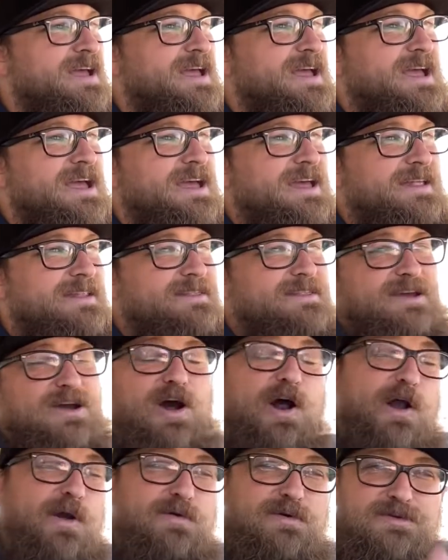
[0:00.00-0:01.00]
and the
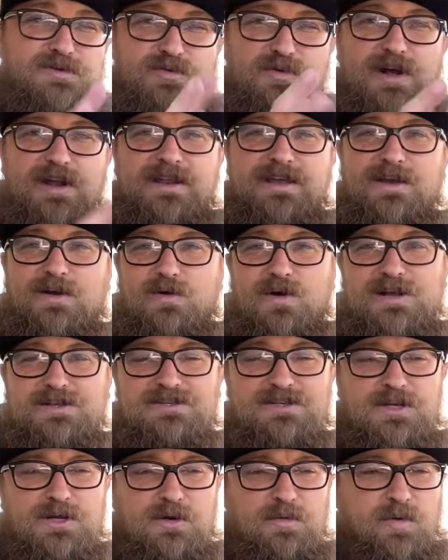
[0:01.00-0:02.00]
car was running
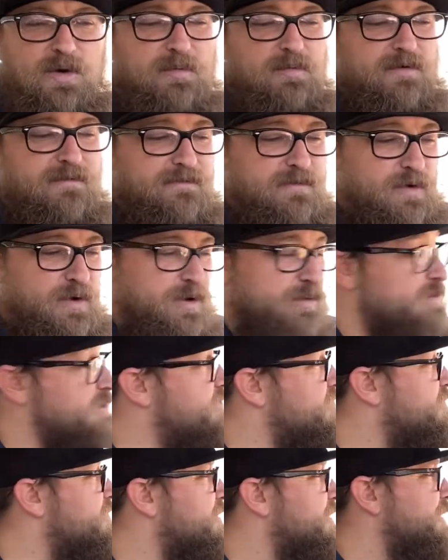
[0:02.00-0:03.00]
questionable before,
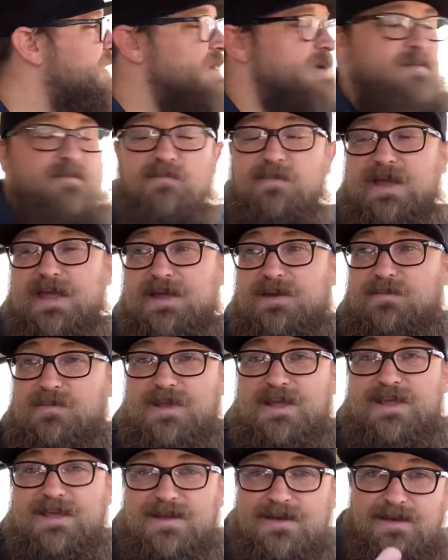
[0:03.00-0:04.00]
which made
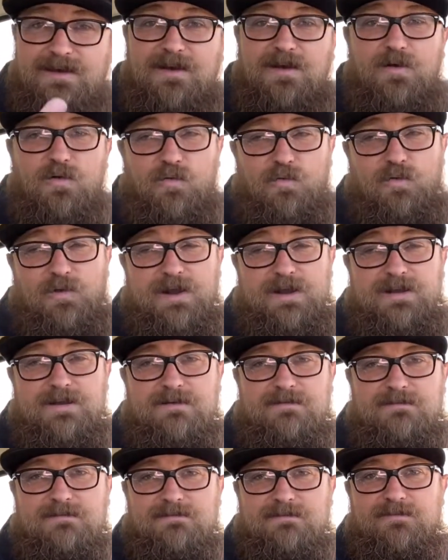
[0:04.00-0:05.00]
me
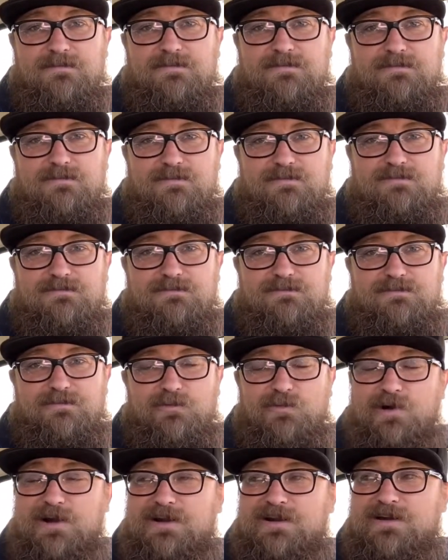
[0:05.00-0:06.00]

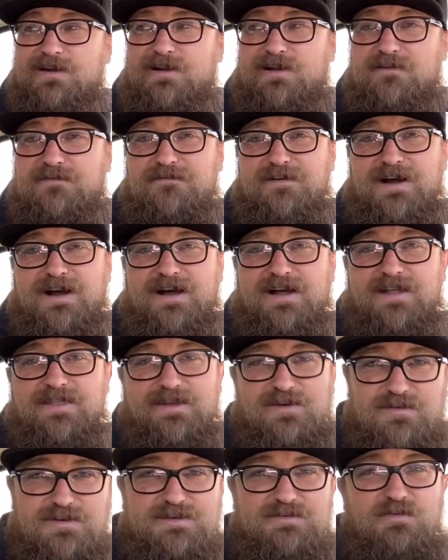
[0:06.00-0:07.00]
wonder if
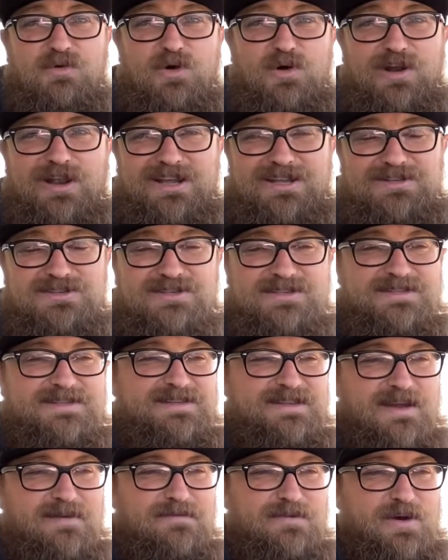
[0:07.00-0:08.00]
there was more engine
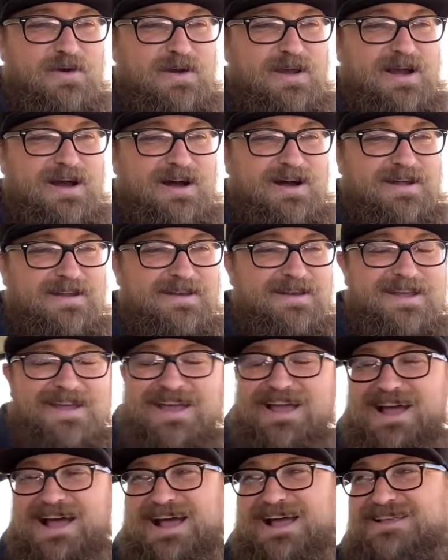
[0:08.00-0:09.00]
stuff going on.
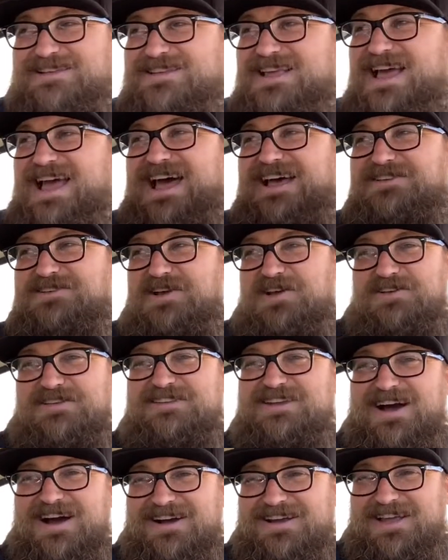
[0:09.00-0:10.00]
As I
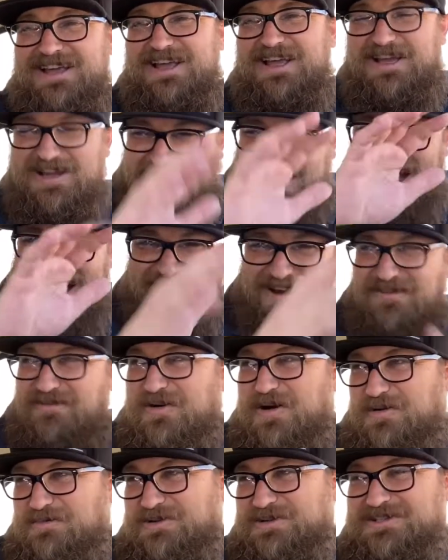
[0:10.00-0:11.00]
was talking, it kind of
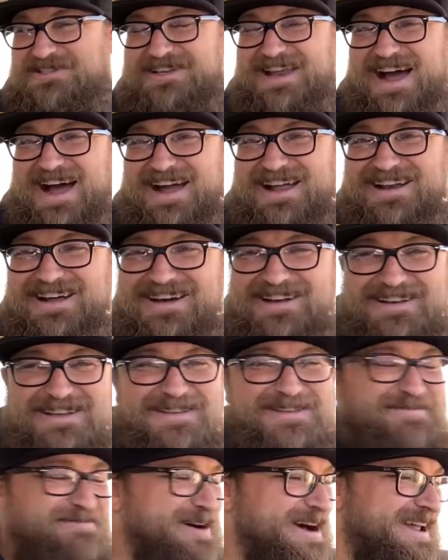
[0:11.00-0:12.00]
almost died on
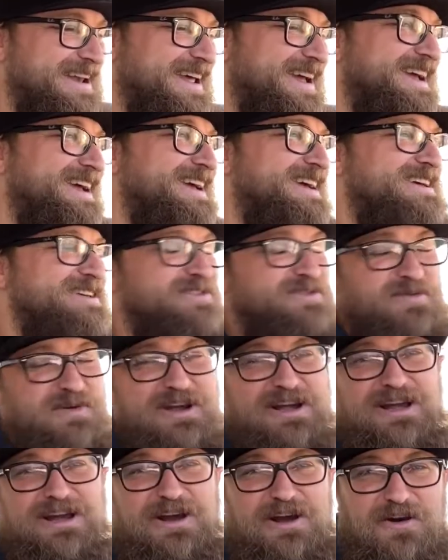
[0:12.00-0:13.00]
us, but so
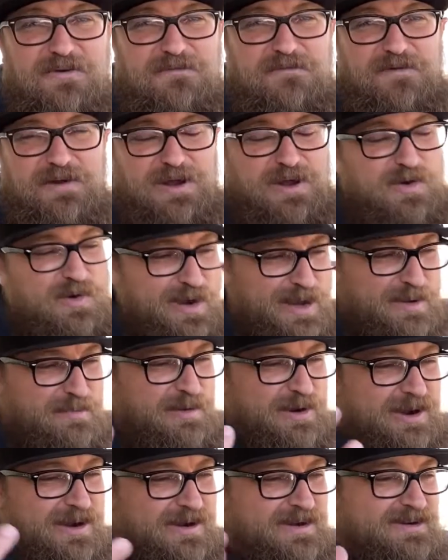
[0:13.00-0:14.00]
we're gonna go for a quick
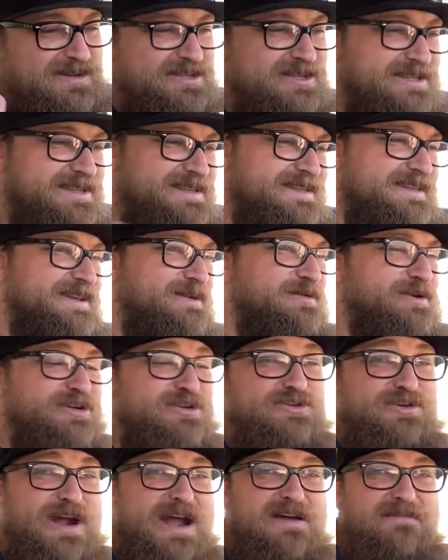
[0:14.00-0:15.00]
burn, just see what
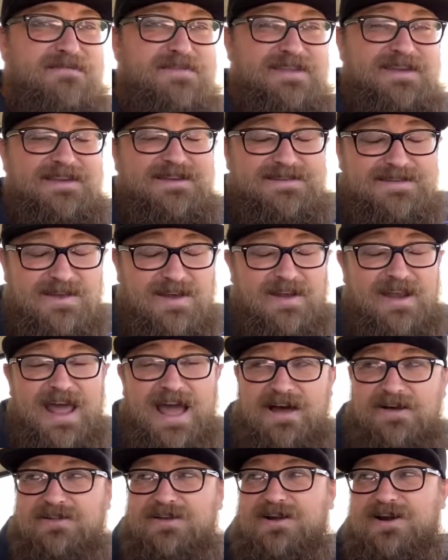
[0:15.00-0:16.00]
Trav thinks on
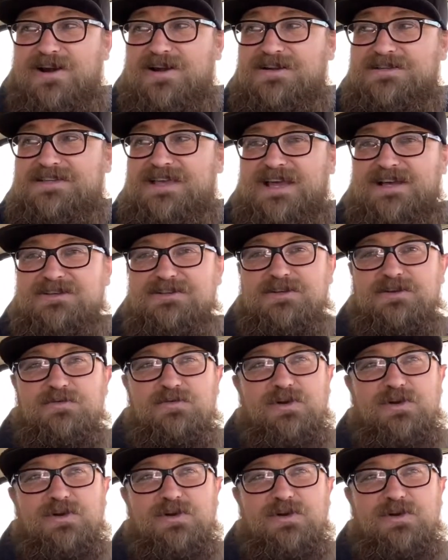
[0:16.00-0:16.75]
how the car is actually